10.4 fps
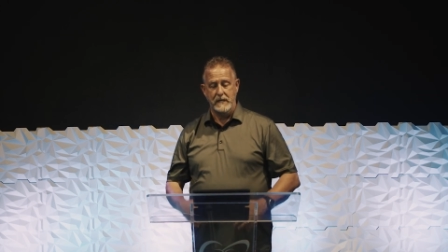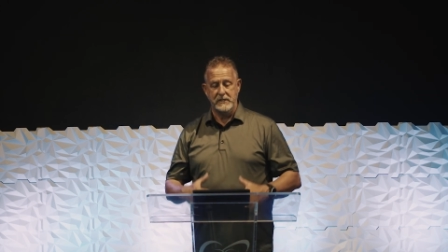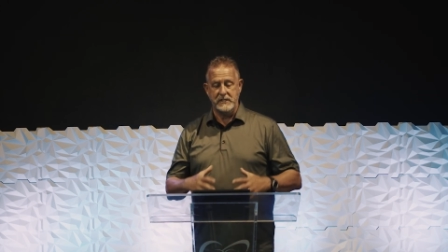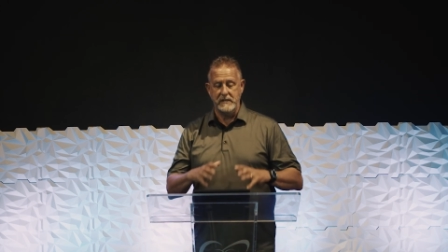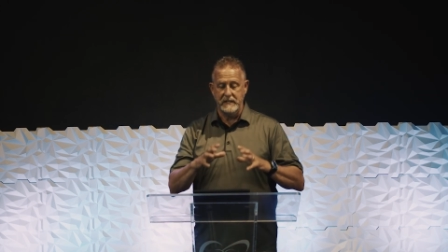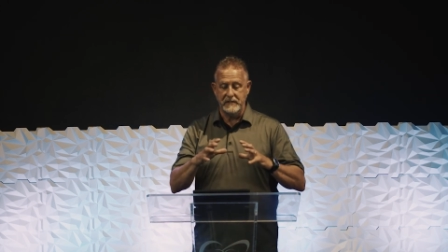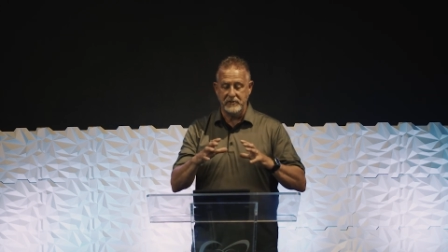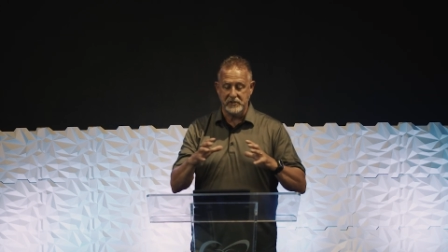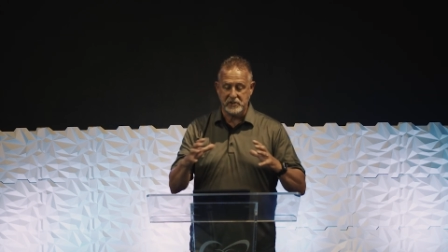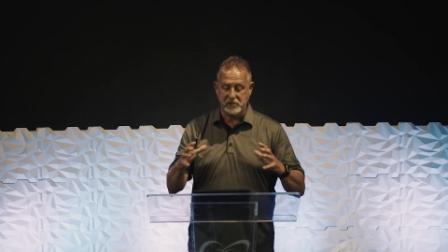You see,
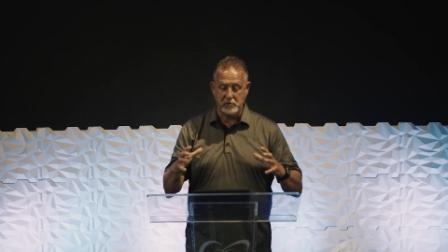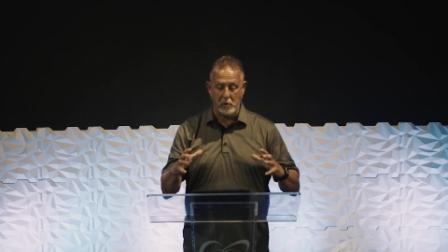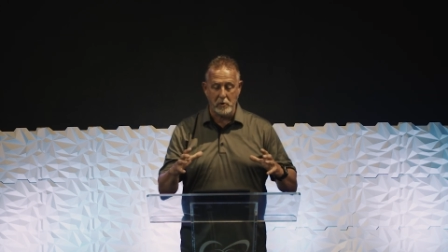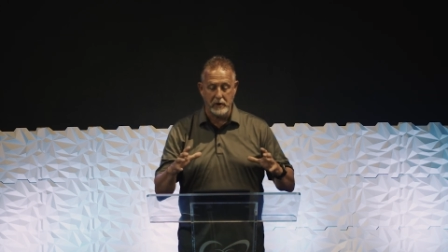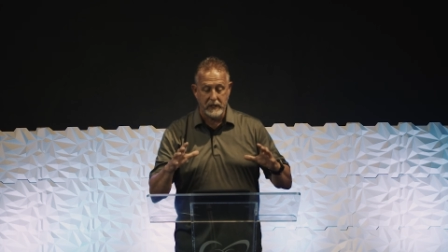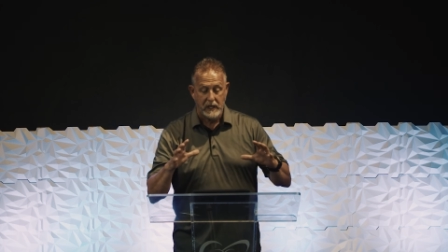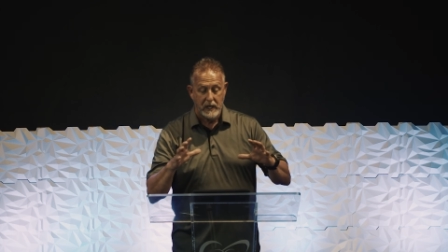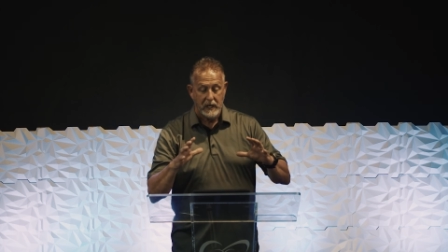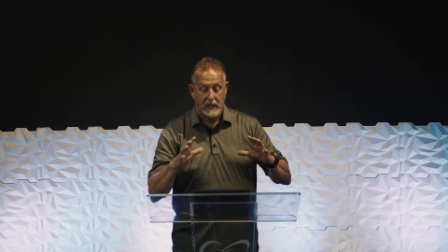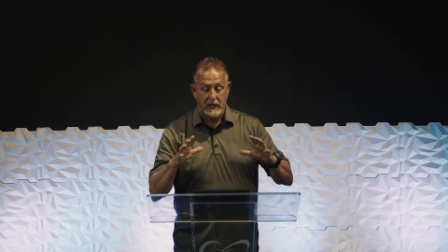in this story,
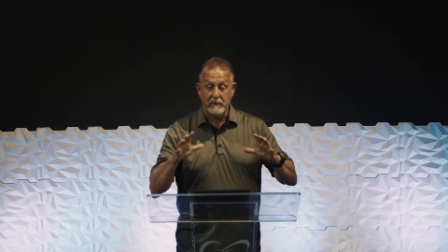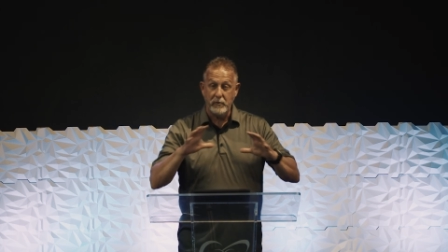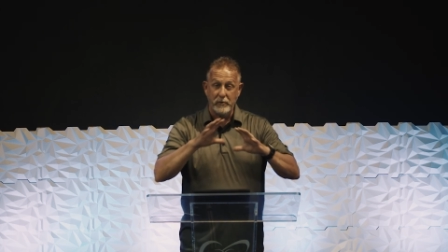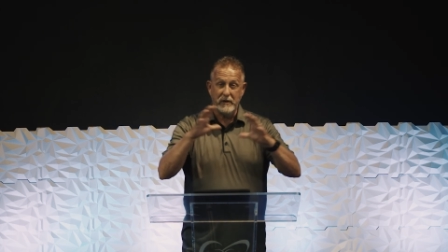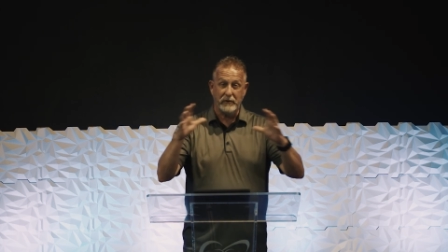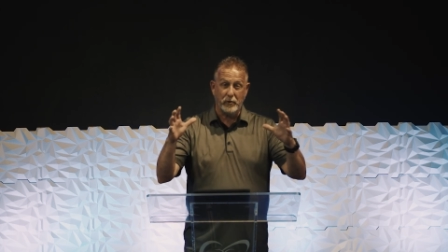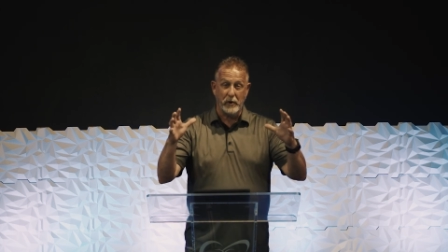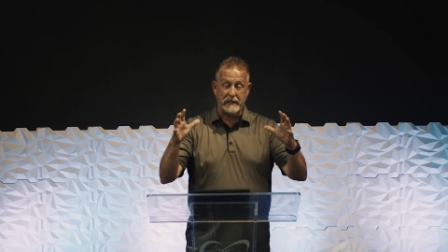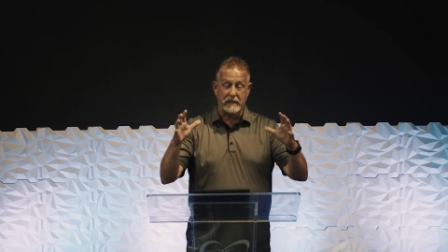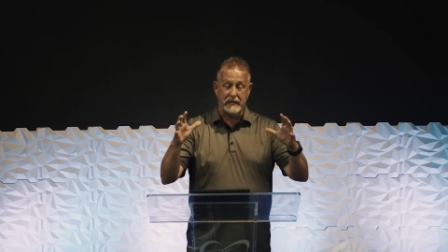let me read it
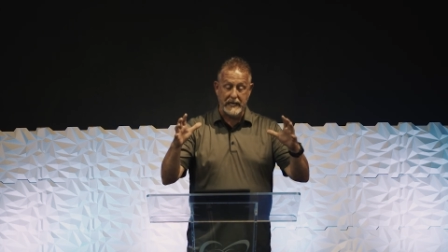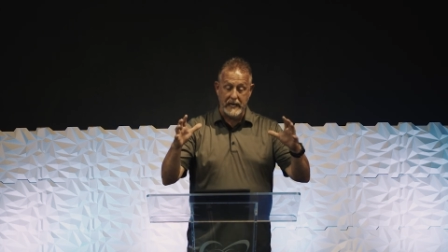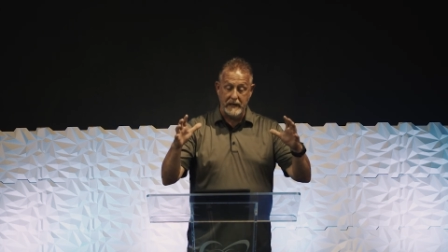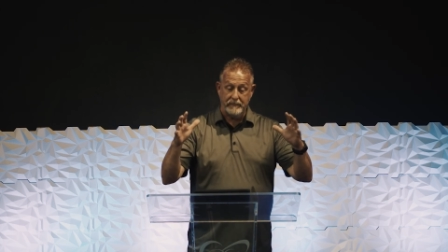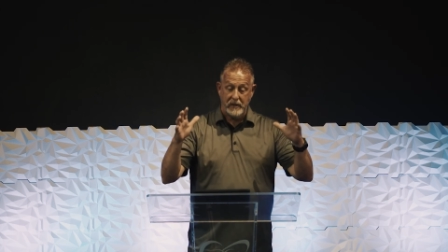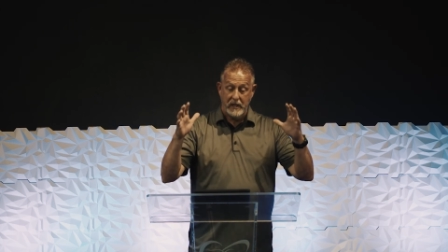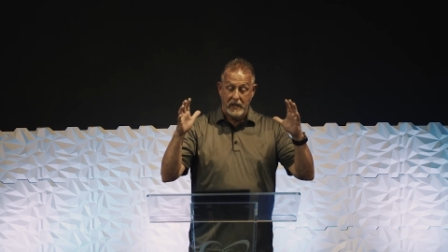quickly again.